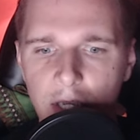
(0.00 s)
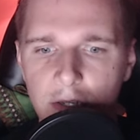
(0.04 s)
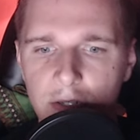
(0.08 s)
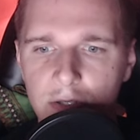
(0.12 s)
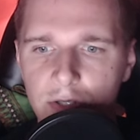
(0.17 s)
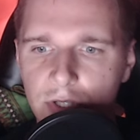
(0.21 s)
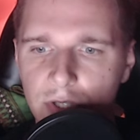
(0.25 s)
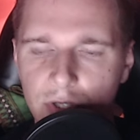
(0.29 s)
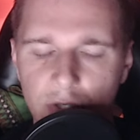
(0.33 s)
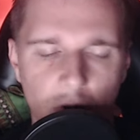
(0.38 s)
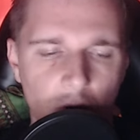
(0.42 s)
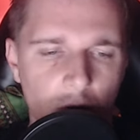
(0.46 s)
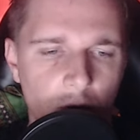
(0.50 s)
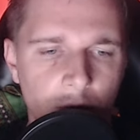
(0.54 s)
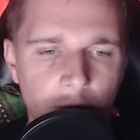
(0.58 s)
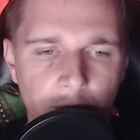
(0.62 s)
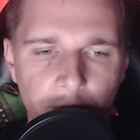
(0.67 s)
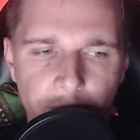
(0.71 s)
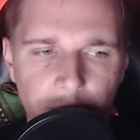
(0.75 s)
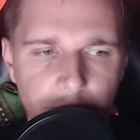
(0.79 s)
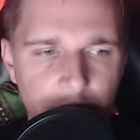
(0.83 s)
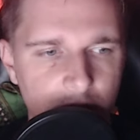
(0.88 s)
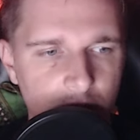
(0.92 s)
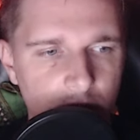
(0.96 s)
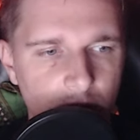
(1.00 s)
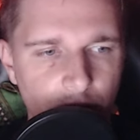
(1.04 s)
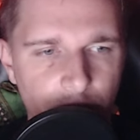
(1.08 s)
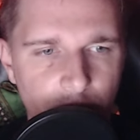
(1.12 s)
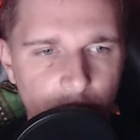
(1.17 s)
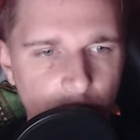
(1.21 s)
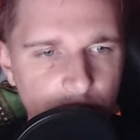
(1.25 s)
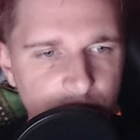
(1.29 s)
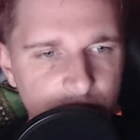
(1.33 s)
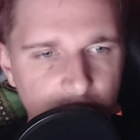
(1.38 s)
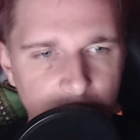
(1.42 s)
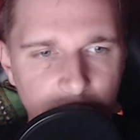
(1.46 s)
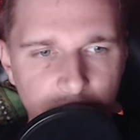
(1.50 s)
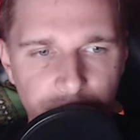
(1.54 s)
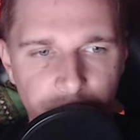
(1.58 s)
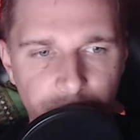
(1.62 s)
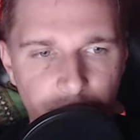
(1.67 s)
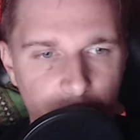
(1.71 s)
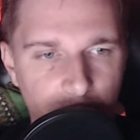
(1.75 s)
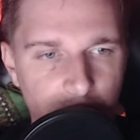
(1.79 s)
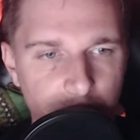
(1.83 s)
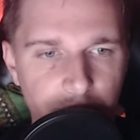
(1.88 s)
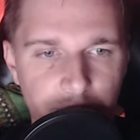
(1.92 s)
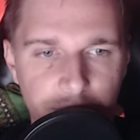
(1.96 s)
So you know, of course, I get
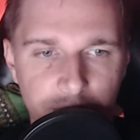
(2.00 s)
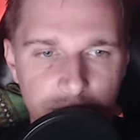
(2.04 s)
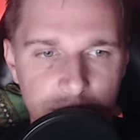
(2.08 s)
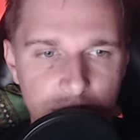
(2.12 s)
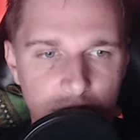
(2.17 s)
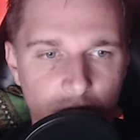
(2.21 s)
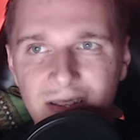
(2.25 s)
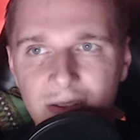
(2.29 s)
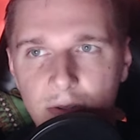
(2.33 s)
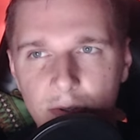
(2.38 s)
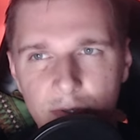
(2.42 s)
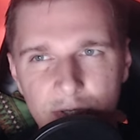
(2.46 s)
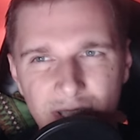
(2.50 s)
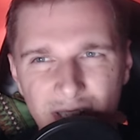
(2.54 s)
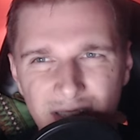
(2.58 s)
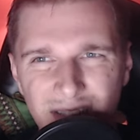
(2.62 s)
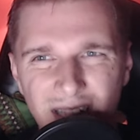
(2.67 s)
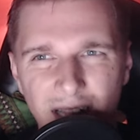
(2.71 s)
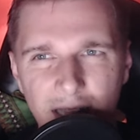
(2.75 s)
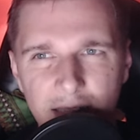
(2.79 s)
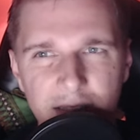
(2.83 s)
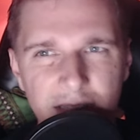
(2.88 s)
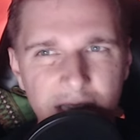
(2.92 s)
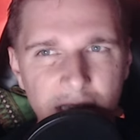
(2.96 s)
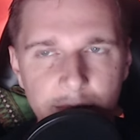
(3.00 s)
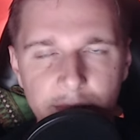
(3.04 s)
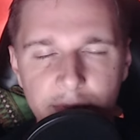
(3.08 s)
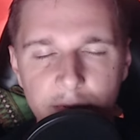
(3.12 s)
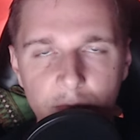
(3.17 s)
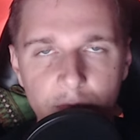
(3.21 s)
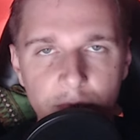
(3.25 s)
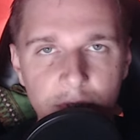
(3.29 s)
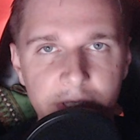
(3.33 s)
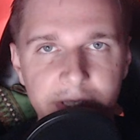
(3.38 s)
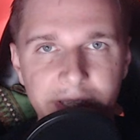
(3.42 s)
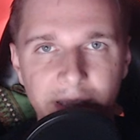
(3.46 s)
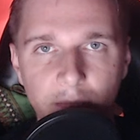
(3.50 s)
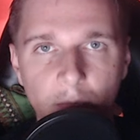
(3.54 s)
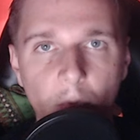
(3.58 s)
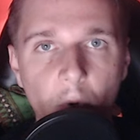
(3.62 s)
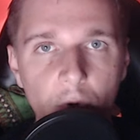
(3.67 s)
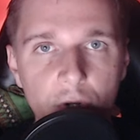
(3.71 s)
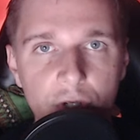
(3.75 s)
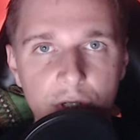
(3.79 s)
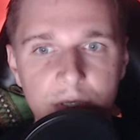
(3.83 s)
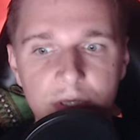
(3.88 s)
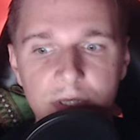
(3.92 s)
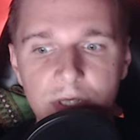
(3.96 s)
pissed off. Those are not deep, really
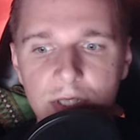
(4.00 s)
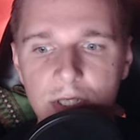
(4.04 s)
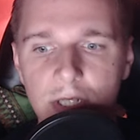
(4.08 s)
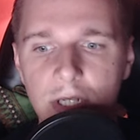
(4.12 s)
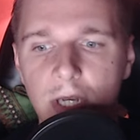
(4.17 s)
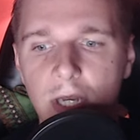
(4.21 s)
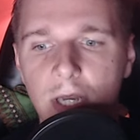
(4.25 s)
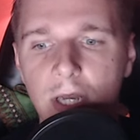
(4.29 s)
emotions.